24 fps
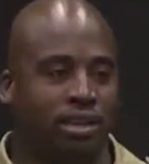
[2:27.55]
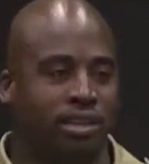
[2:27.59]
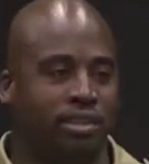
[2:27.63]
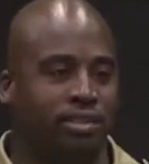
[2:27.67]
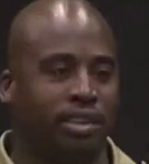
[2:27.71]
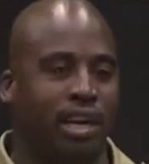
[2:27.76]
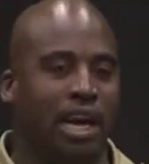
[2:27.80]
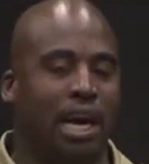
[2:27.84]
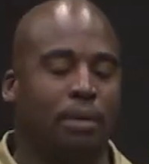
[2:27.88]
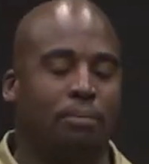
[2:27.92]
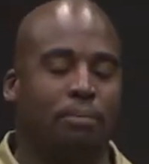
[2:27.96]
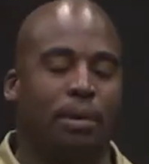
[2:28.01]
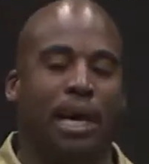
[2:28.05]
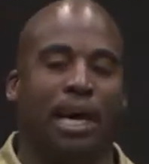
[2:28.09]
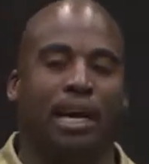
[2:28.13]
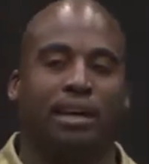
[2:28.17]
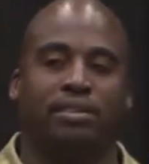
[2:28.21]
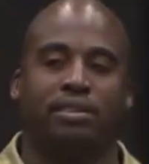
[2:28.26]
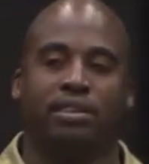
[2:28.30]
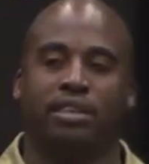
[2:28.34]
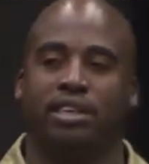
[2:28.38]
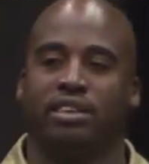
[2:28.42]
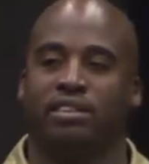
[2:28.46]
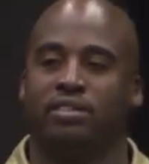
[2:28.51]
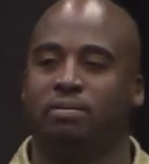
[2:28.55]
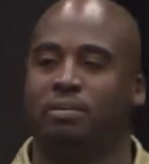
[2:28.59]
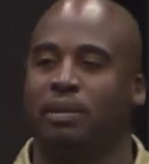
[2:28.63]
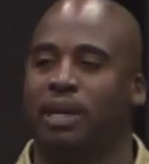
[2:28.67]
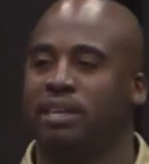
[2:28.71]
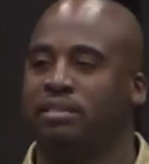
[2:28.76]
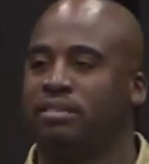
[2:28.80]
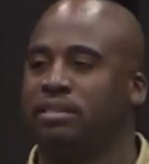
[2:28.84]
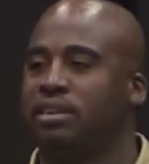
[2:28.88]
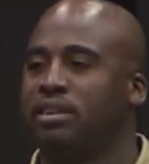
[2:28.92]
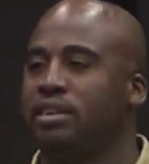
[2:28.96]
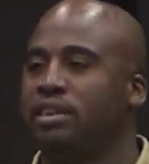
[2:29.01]
the top athletes
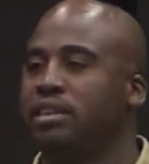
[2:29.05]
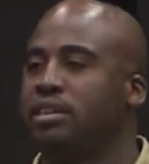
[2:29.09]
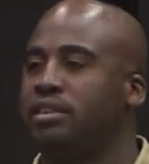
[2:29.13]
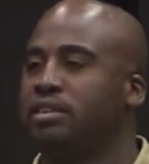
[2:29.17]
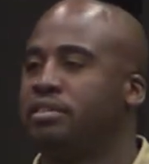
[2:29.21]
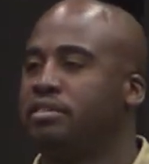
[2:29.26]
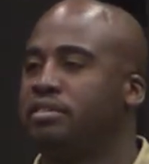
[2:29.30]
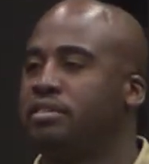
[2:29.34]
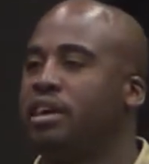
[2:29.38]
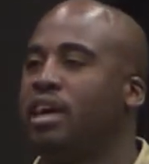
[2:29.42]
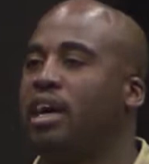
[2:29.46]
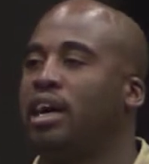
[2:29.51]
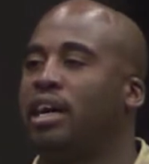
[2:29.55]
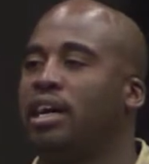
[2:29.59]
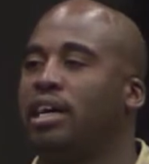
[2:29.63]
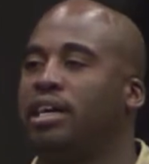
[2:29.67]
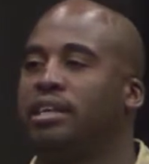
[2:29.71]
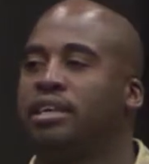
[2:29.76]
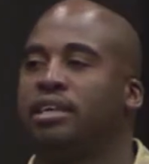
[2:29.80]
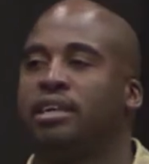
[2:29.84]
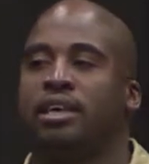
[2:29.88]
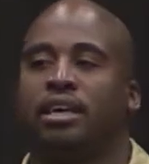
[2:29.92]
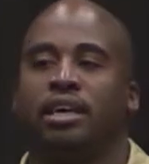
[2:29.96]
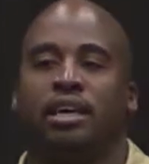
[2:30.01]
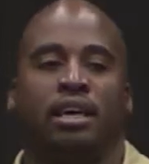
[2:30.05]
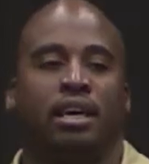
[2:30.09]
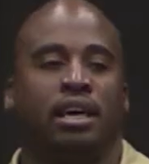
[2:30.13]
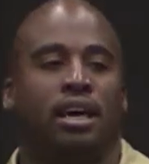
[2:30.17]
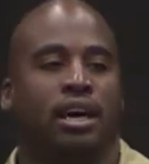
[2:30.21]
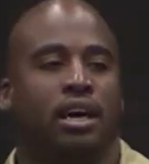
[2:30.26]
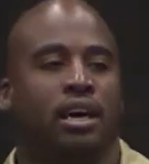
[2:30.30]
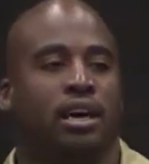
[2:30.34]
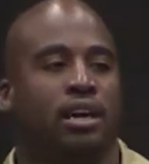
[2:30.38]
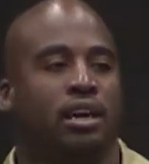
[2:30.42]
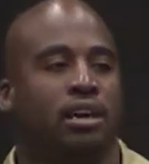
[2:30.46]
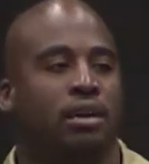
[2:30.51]
basically decide
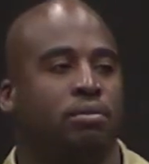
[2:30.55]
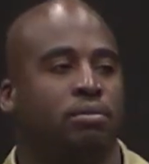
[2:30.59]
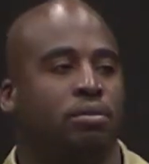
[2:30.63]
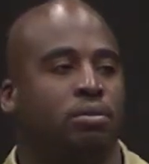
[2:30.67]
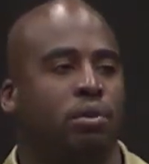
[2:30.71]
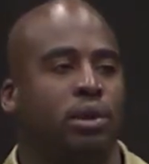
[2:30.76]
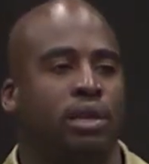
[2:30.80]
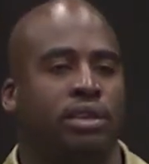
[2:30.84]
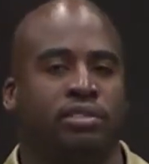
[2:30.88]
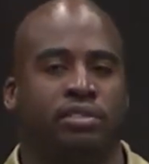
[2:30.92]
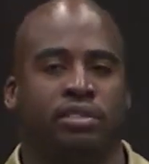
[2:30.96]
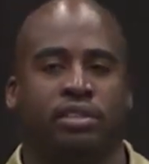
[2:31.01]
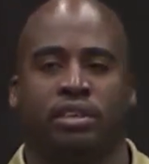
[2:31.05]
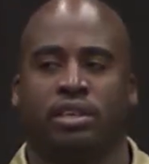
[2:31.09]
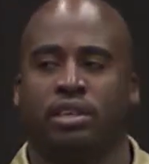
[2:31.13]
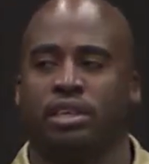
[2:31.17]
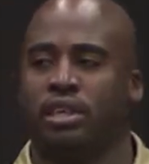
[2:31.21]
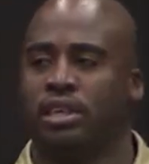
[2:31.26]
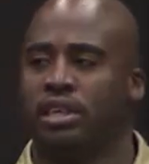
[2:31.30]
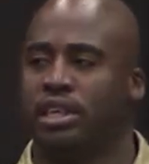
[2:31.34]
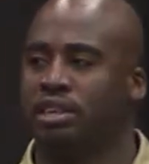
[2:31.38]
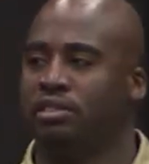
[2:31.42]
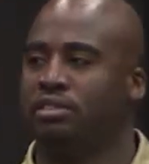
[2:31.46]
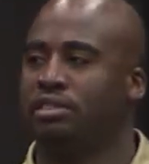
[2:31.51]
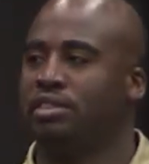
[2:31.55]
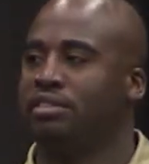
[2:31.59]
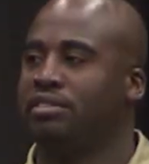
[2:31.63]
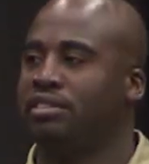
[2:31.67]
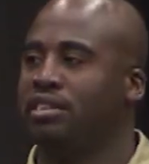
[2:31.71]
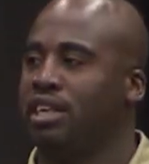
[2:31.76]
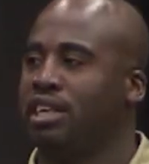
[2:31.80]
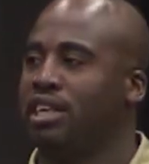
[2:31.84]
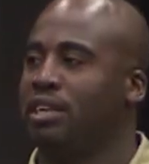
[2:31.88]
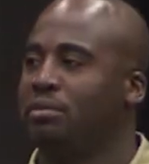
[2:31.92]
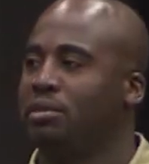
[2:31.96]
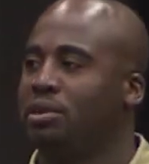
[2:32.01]
um, collegiate
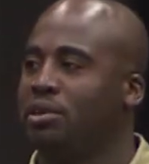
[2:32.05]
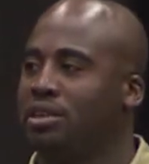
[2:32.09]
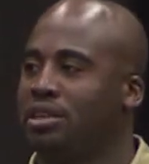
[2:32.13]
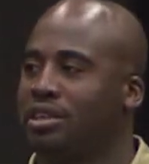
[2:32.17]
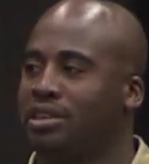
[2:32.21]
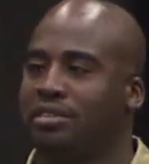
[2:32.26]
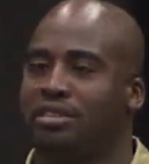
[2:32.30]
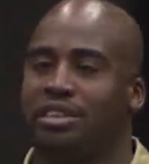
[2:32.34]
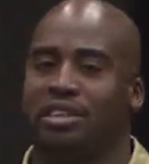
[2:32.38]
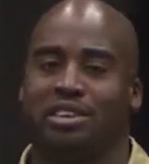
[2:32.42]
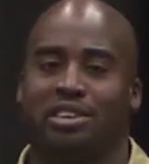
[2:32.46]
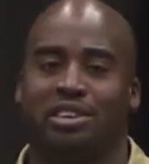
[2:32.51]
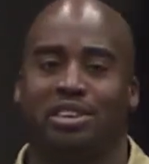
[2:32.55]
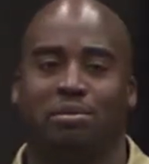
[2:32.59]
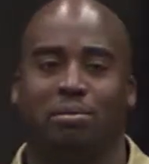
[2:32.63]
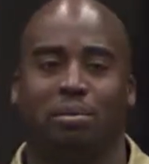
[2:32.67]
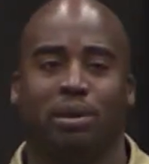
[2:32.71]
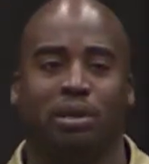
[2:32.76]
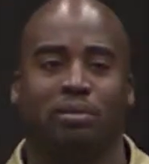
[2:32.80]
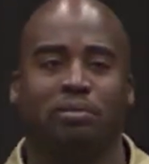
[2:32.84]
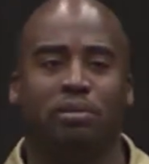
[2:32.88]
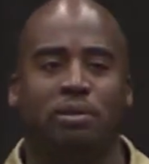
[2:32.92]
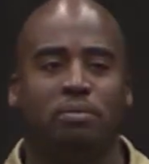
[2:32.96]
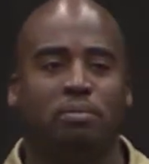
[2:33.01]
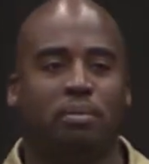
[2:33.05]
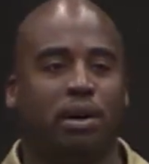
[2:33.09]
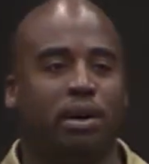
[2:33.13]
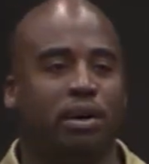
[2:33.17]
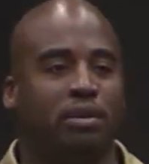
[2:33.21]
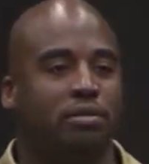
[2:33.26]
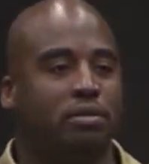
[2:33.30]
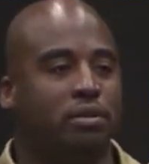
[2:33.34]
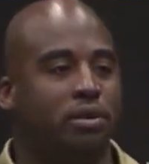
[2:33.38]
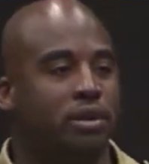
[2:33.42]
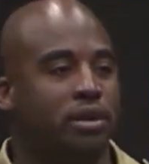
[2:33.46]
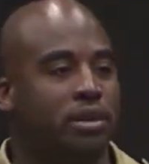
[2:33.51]
team you'll continue to play
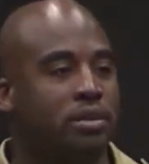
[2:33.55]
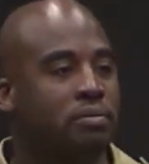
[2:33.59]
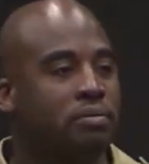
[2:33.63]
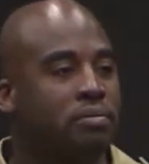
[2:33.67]
football for.